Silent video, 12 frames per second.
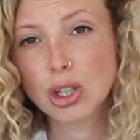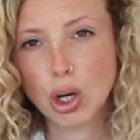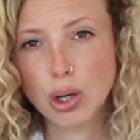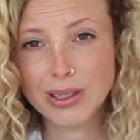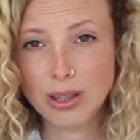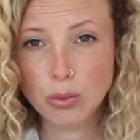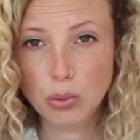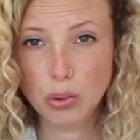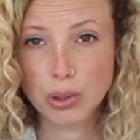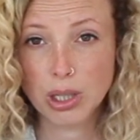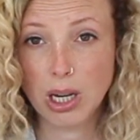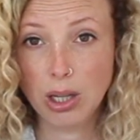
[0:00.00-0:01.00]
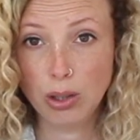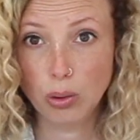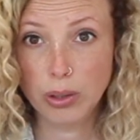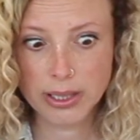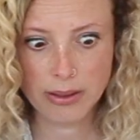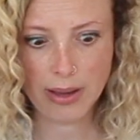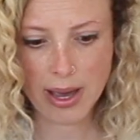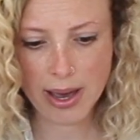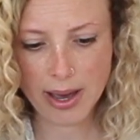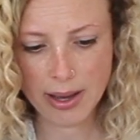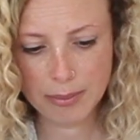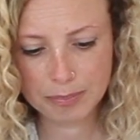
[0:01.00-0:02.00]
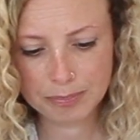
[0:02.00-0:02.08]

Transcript: goes in the water and not into the air.